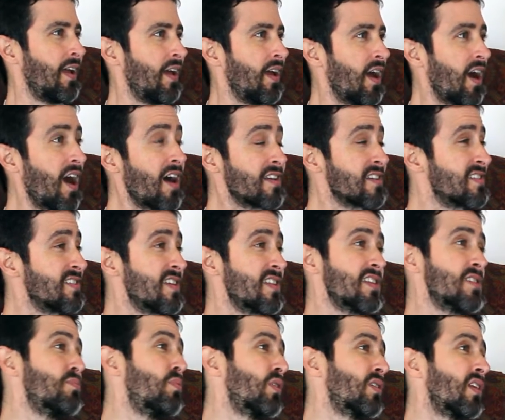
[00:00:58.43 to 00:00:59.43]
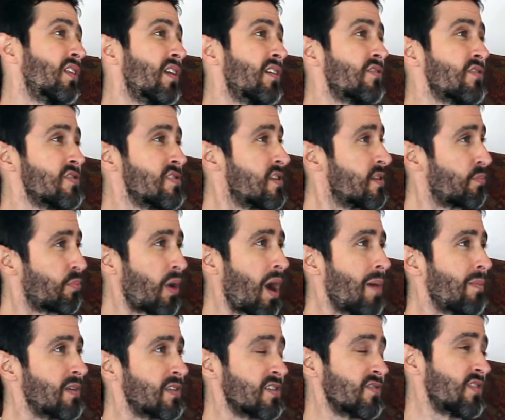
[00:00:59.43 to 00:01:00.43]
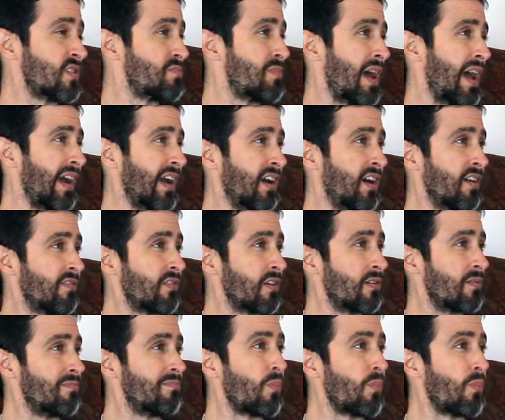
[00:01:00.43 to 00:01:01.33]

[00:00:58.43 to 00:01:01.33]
Honestly, this book delivers on the promise of its back cover